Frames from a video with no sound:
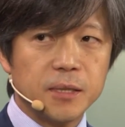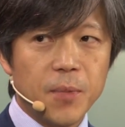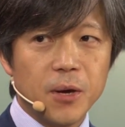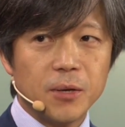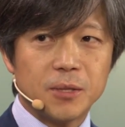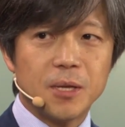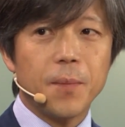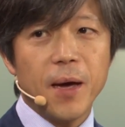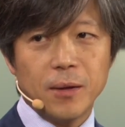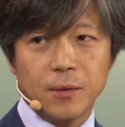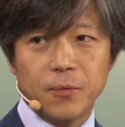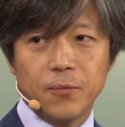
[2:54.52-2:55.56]
customers'
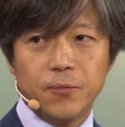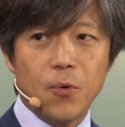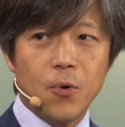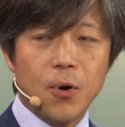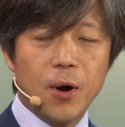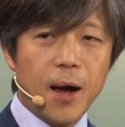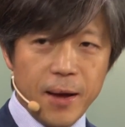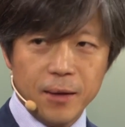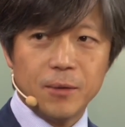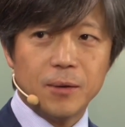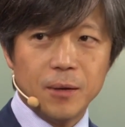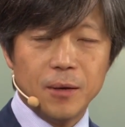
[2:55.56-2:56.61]
demand for
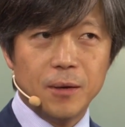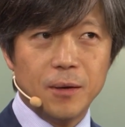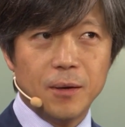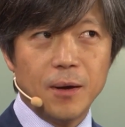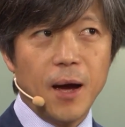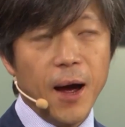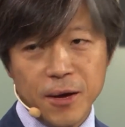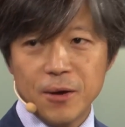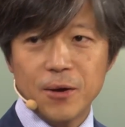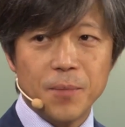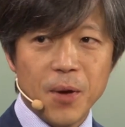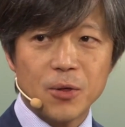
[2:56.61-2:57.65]

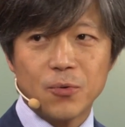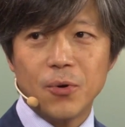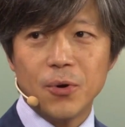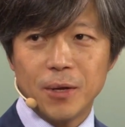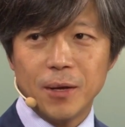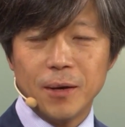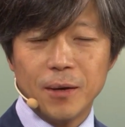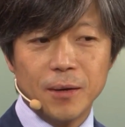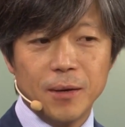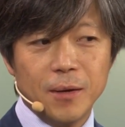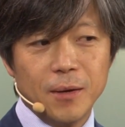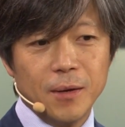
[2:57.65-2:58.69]
higher image quality
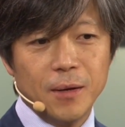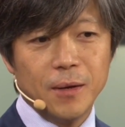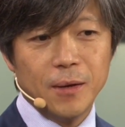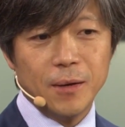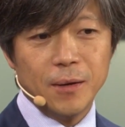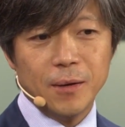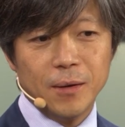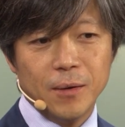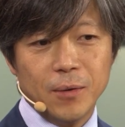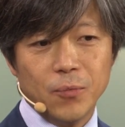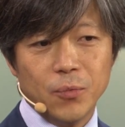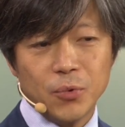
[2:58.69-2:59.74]

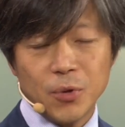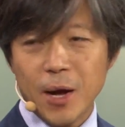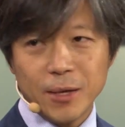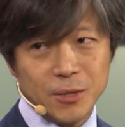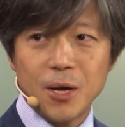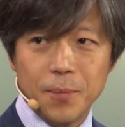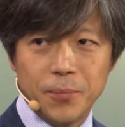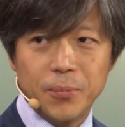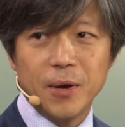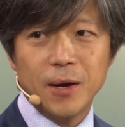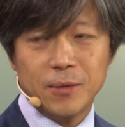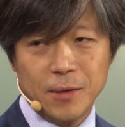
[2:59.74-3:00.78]
will not stop,
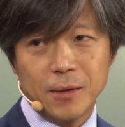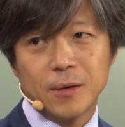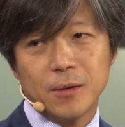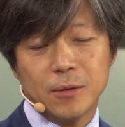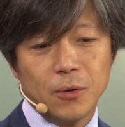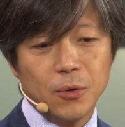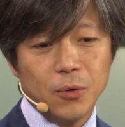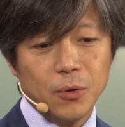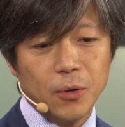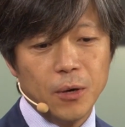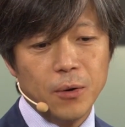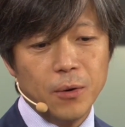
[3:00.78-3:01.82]
I think.
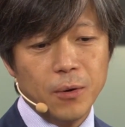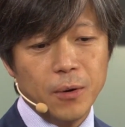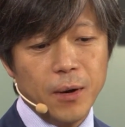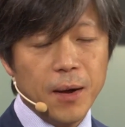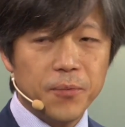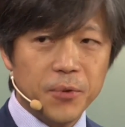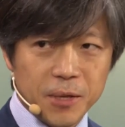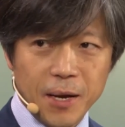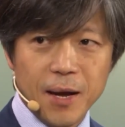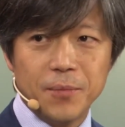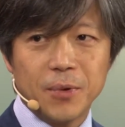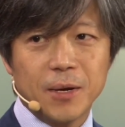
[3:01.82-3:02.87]
So every
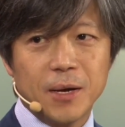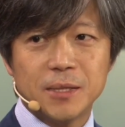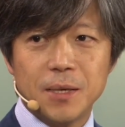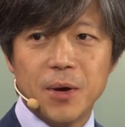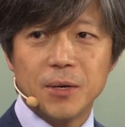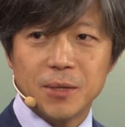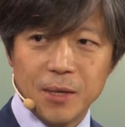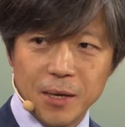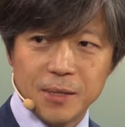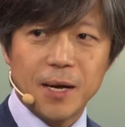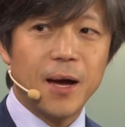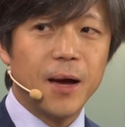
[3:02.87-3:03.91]
time customer
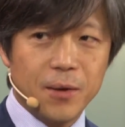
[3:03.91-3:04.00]
needs a